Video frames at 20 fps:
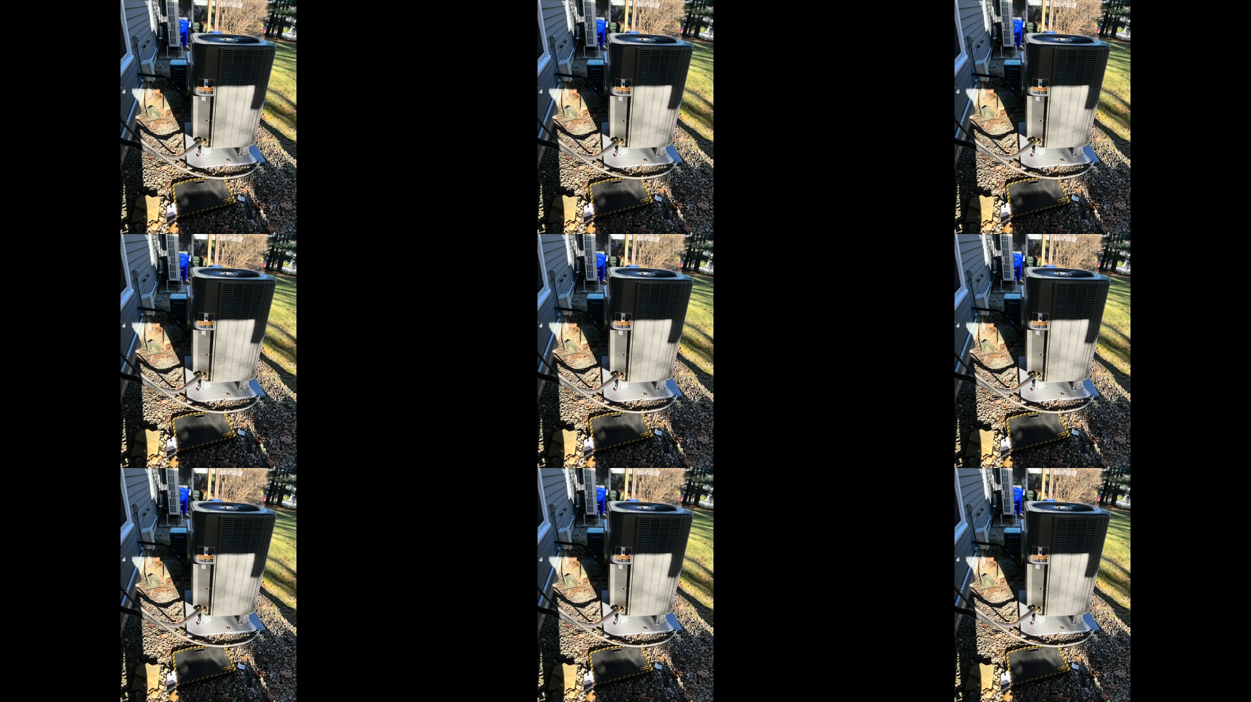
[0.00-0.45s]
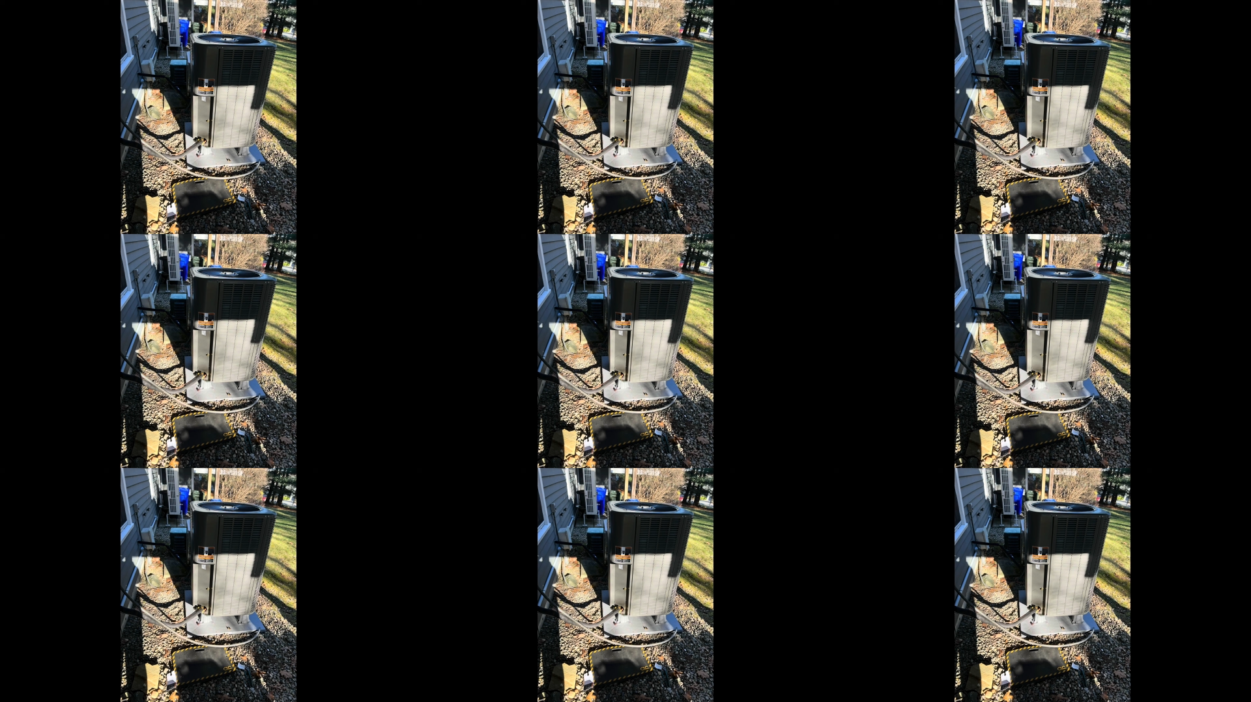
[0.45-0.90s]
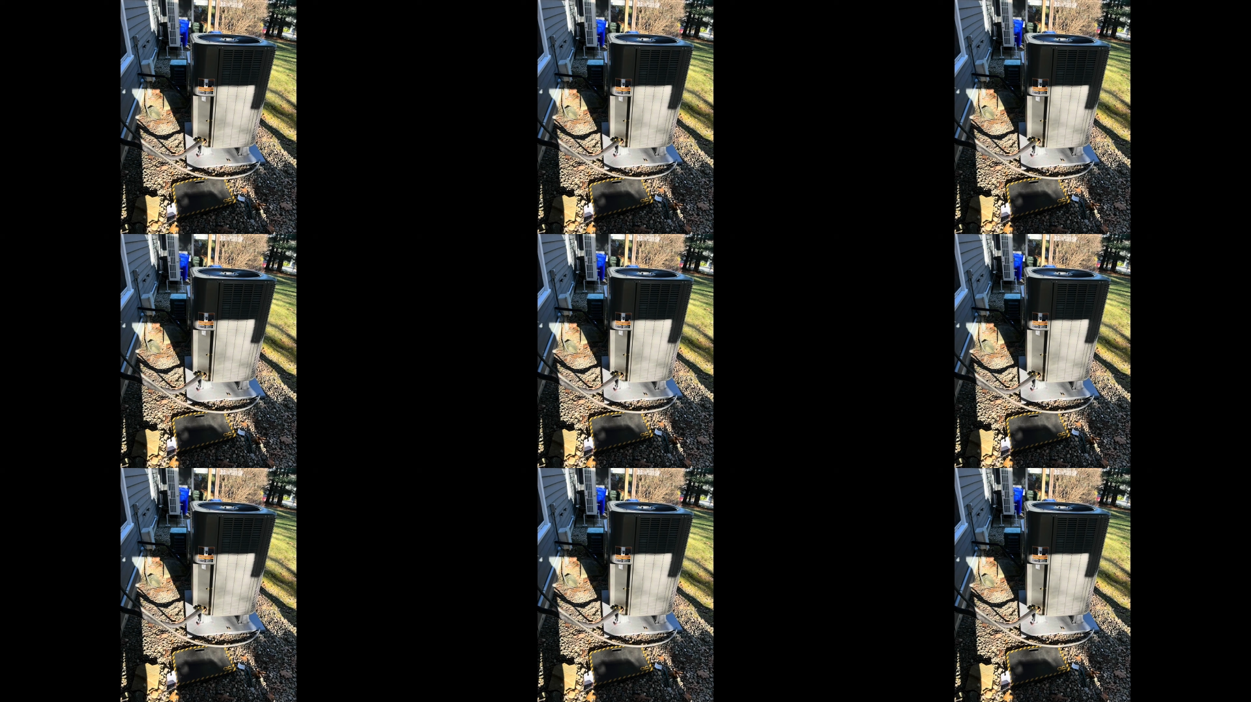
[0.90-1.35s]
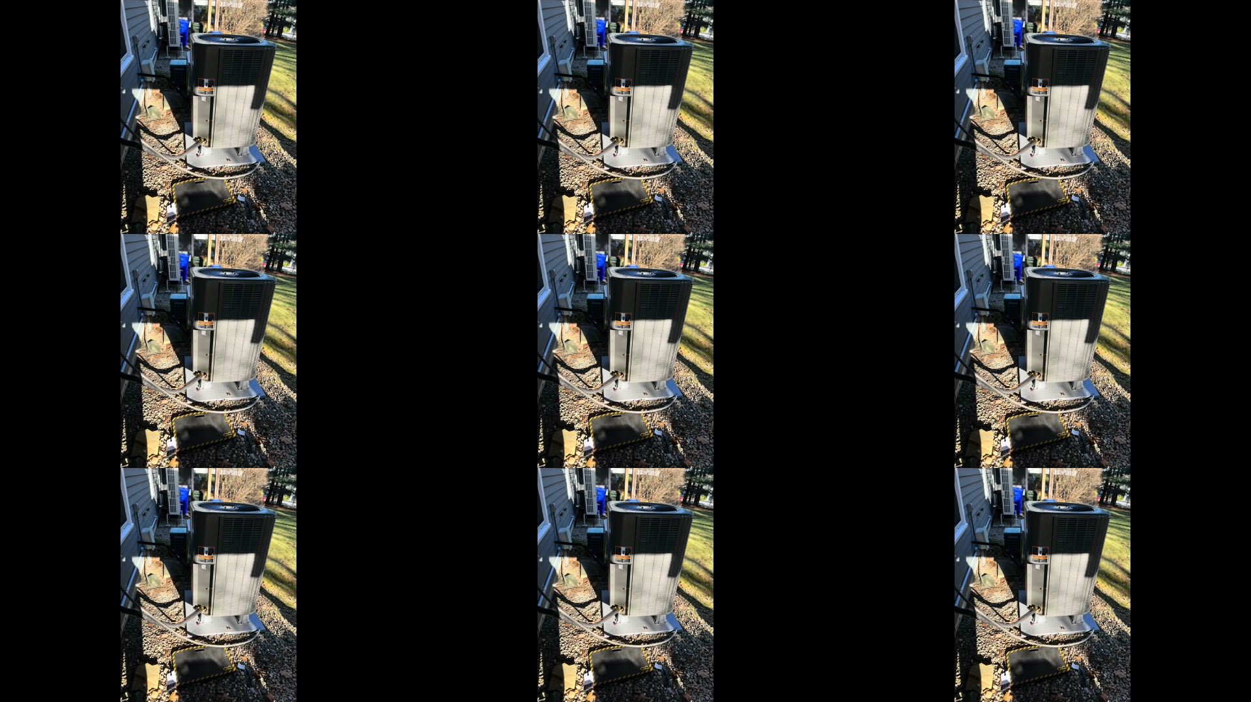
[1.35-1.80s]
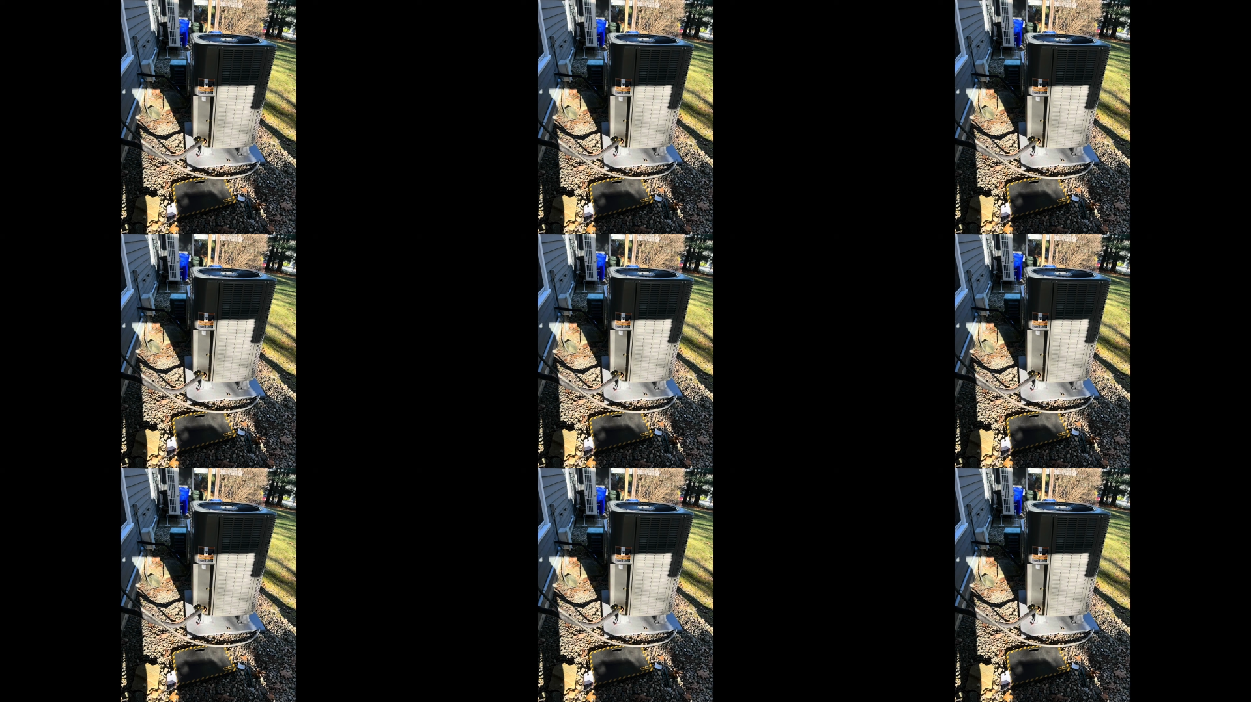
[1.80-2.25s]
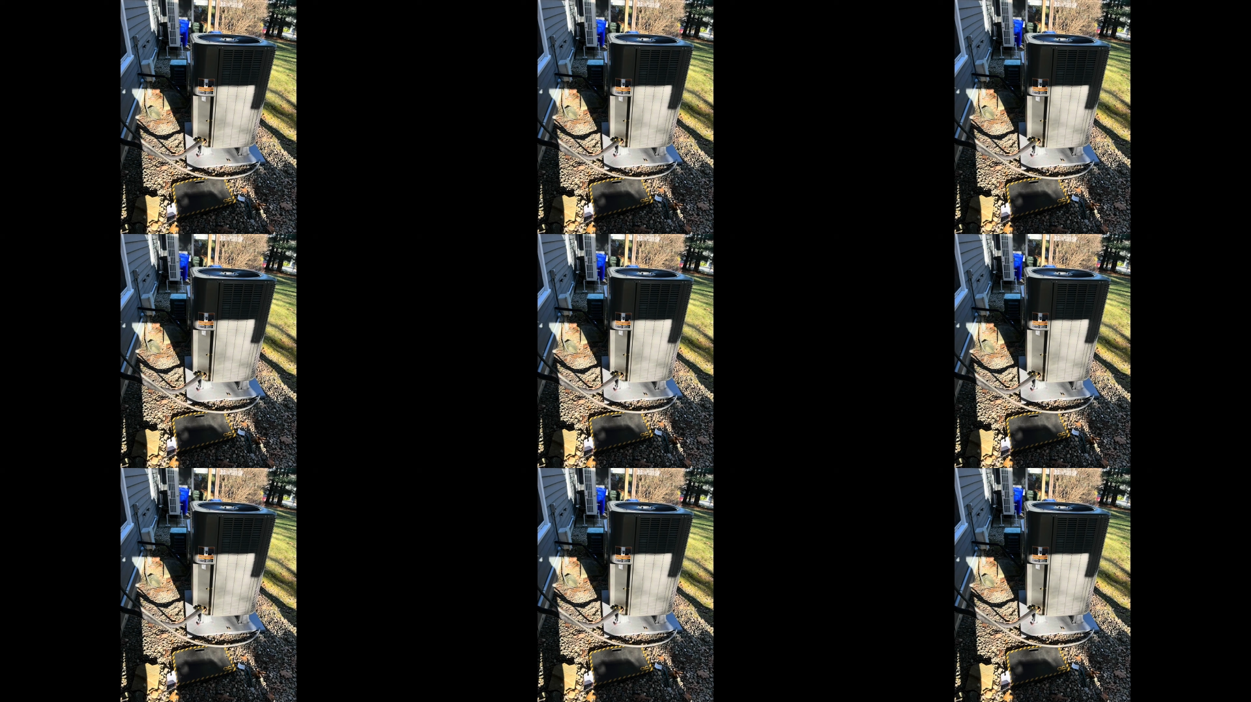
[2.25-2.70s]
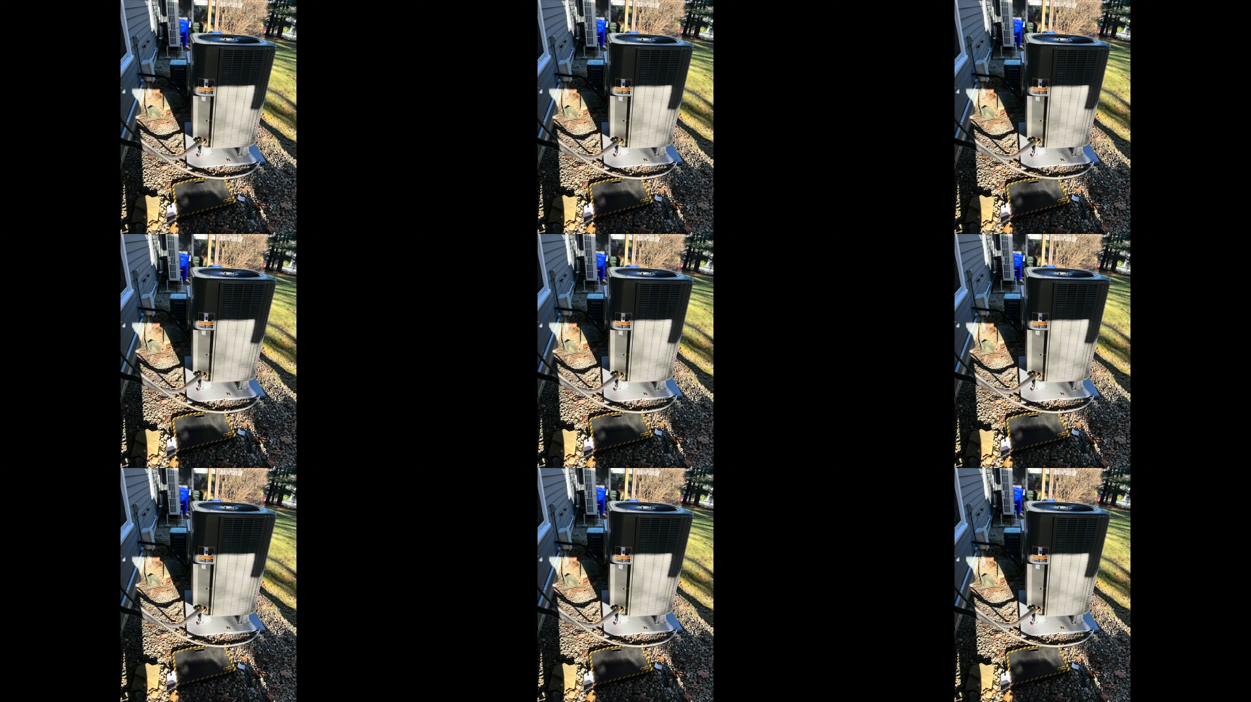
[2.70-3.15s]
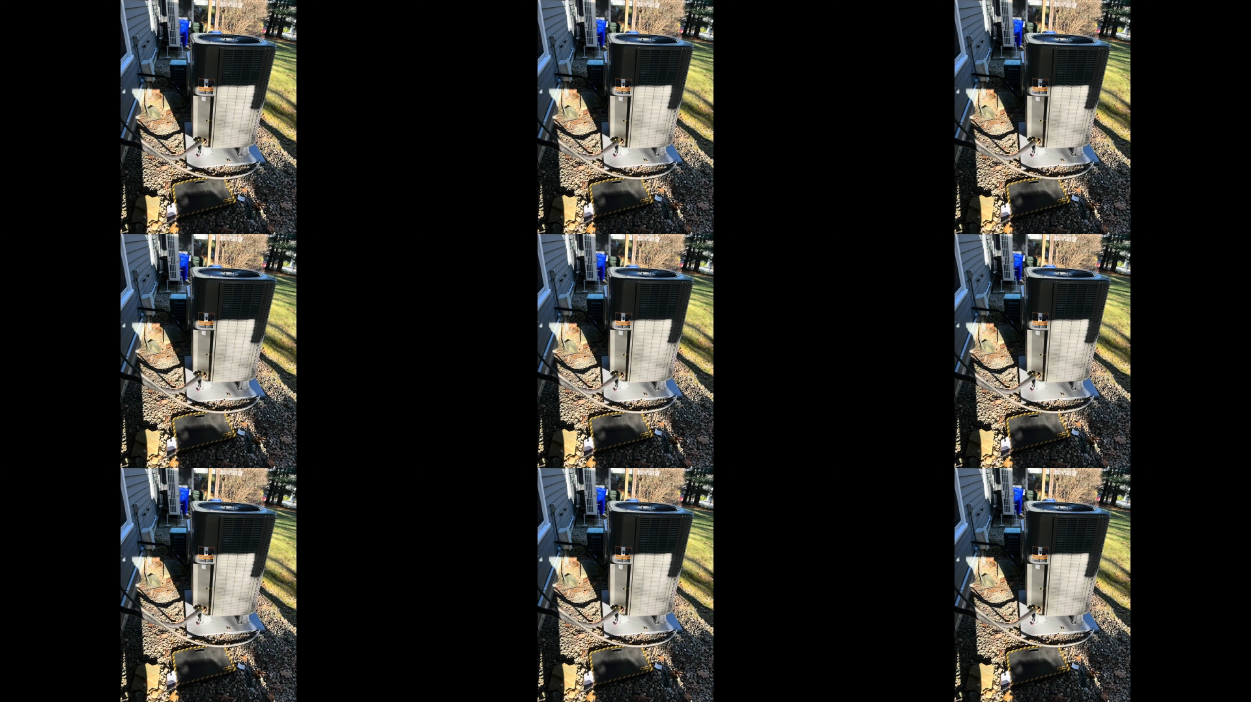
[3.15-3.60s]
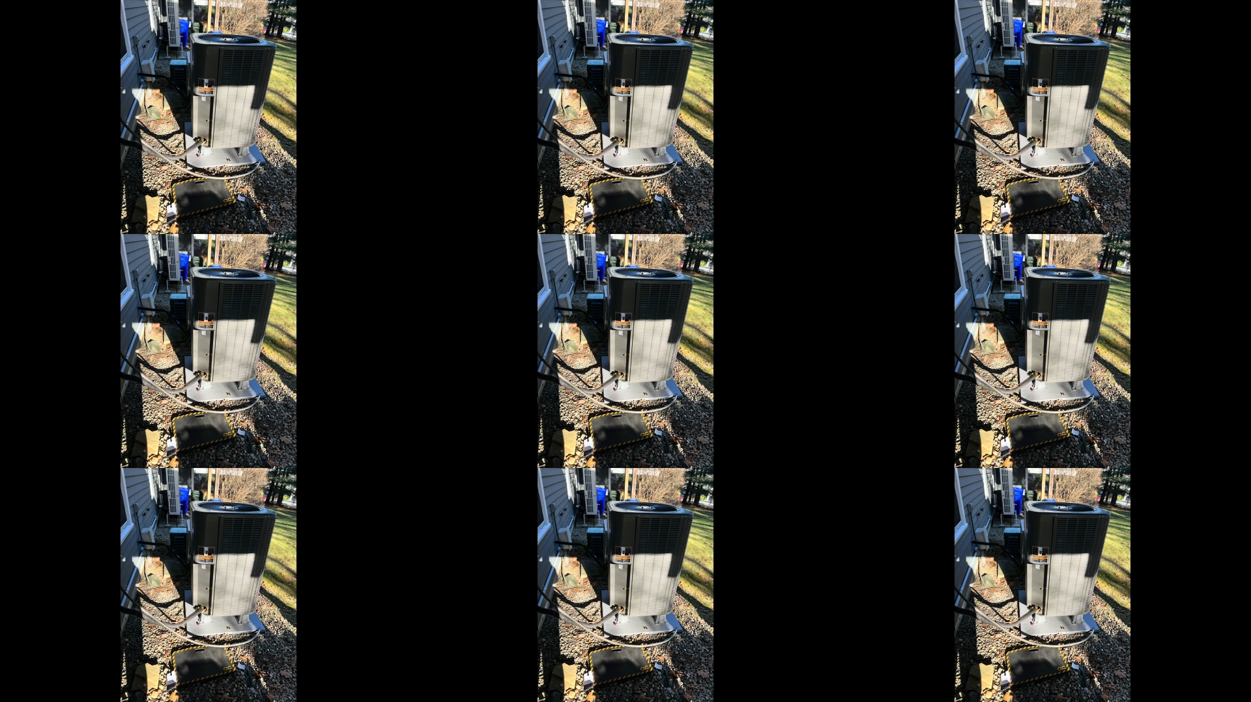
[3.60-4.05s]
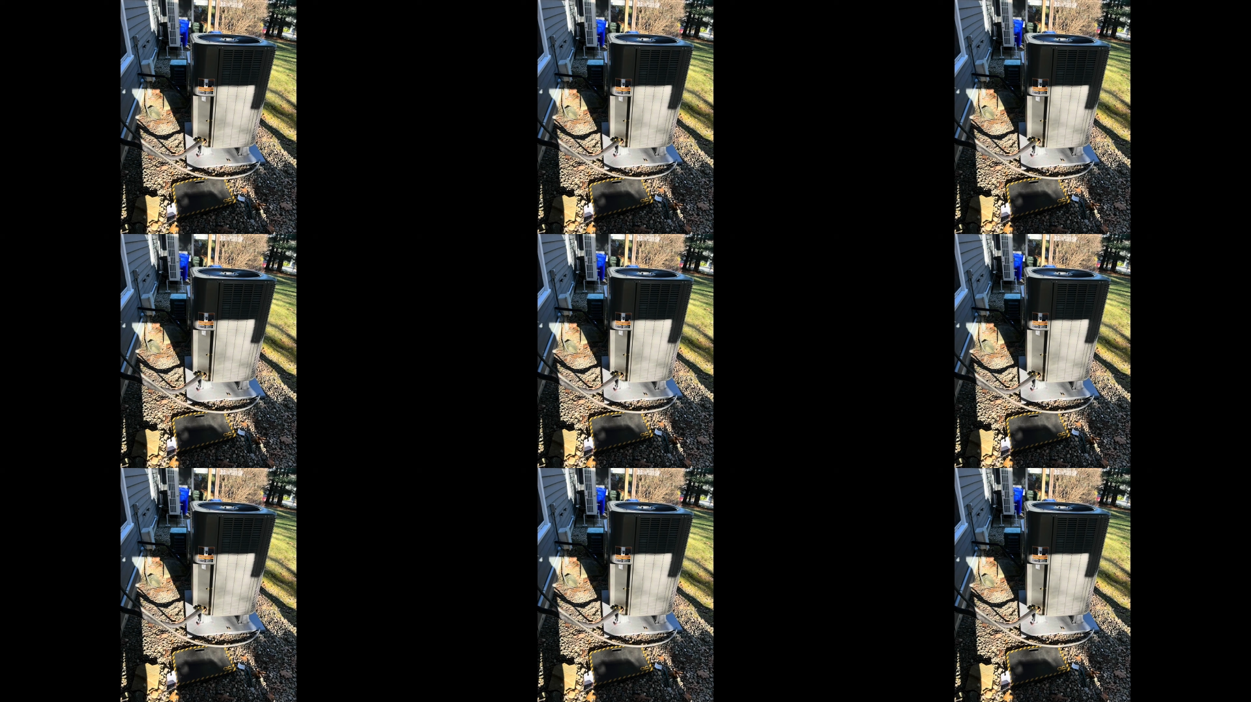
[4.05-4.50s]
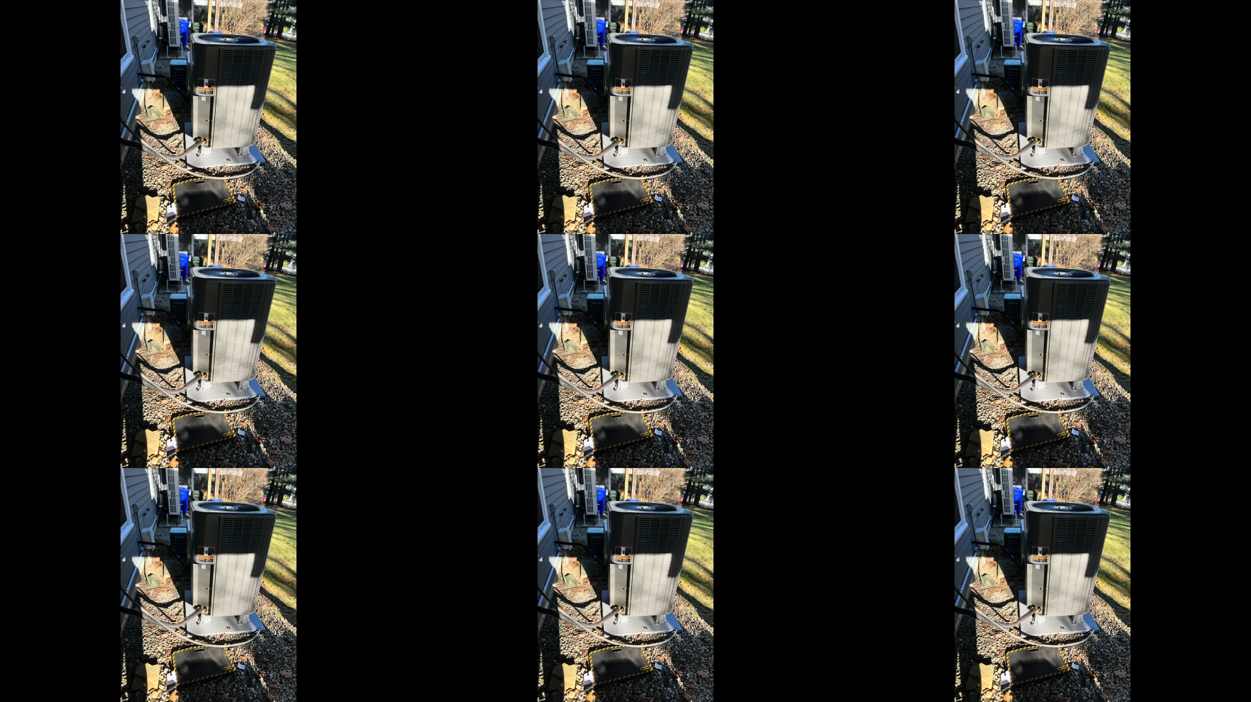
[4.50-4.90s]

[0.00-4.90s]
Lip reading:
(no speaker visible)